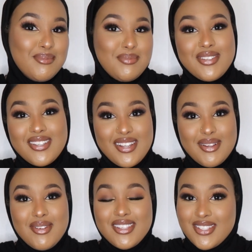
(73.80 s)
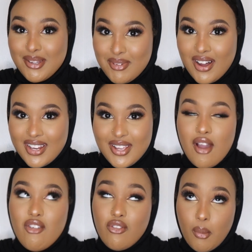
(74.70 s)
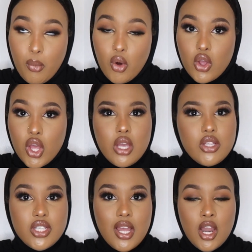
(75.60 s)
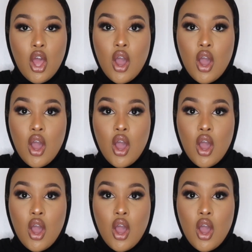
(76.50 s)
Muslim Somali football coach, and